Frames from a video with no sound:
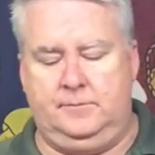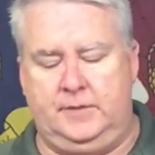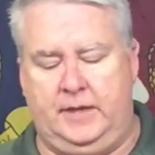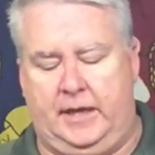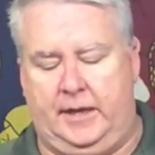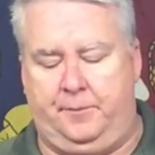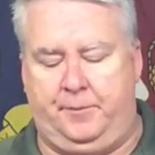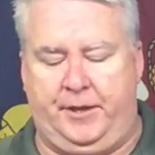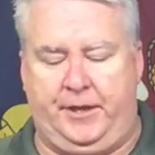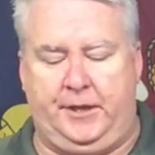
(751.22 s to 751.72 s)

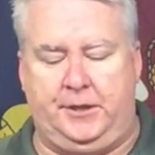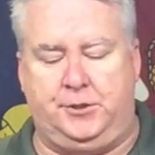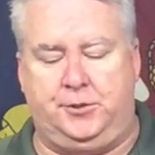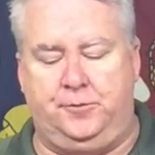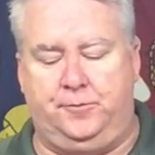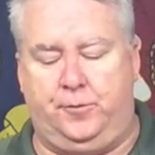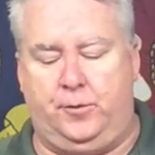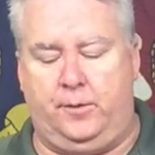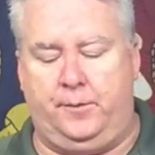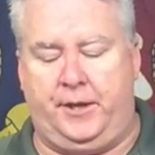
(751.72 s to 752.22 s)
Not a big
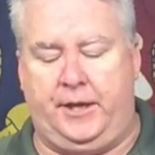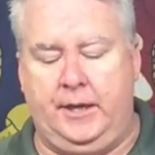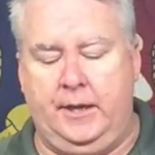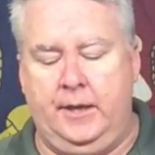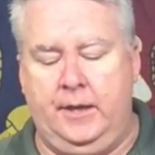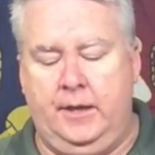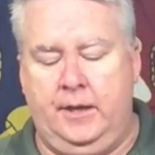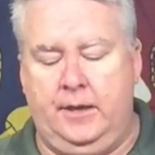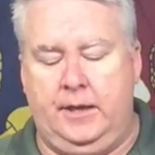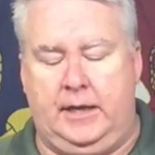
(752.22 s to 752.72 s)
issue for me.
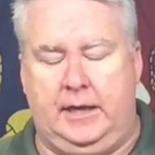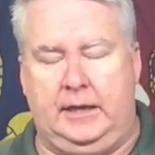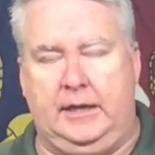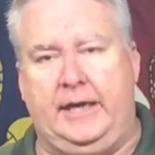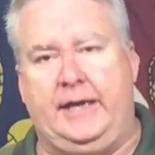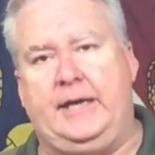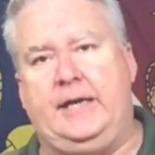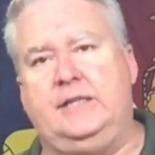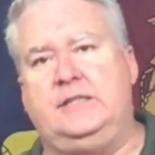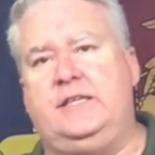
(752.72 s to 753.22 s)

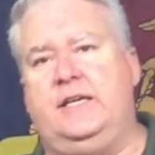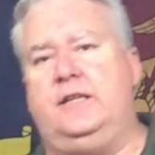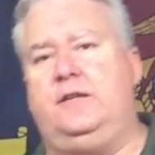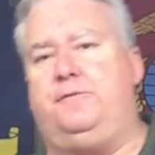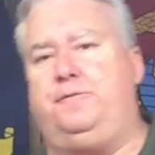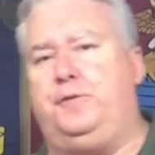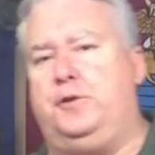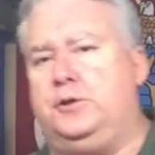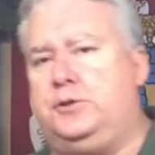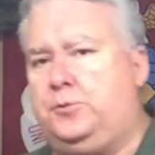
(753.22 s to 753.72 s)
Like I said,
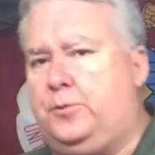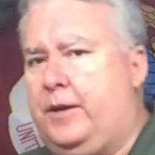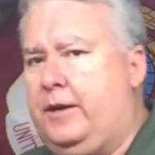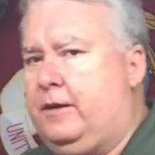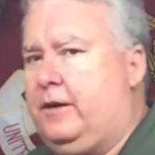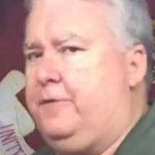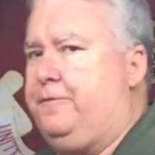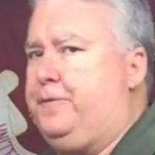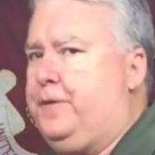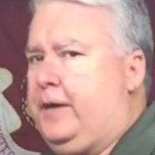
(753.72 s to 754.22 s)
the first
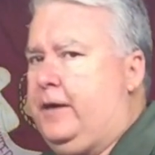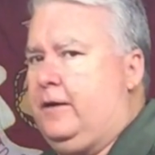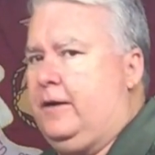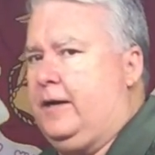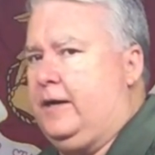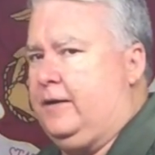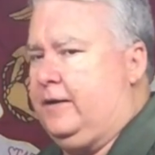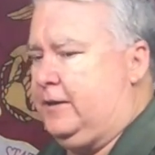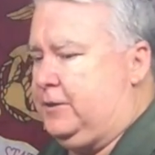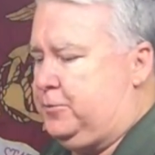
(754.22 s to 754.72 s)
round I fired
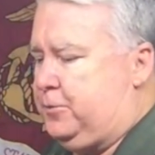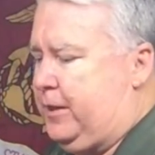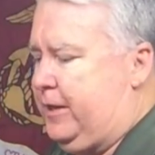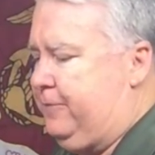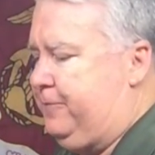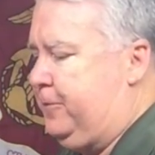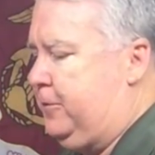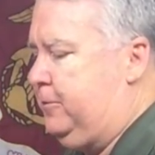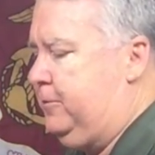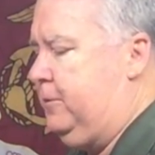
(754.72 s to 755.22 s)
out of this
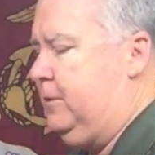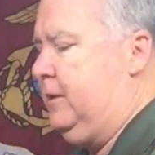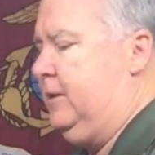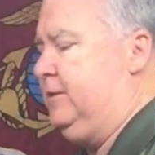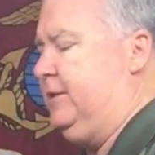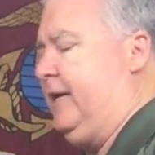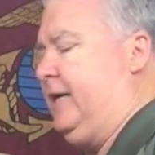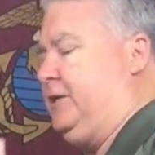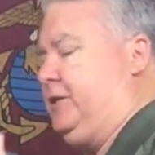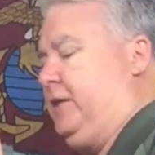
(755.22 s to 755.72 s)
rifle
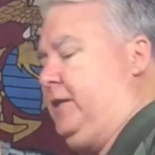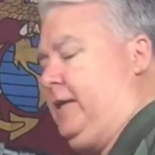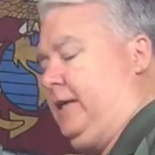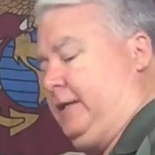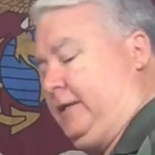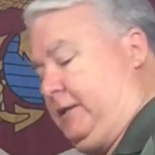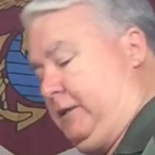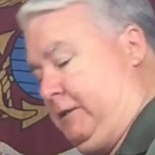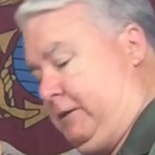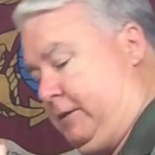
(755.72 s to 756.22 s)
is actually
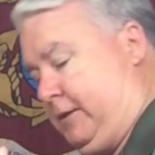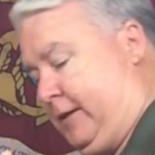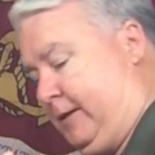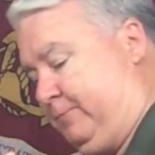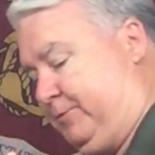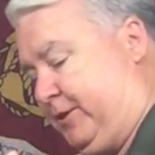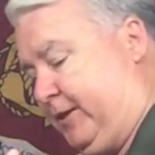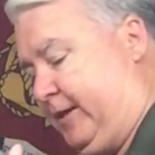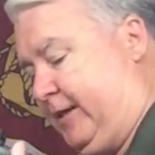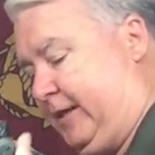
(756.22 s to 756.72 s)

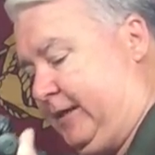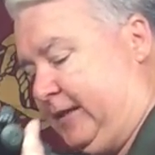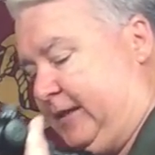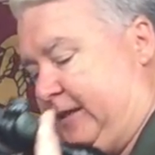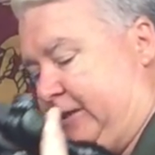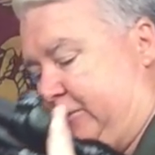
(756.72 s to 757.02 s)
not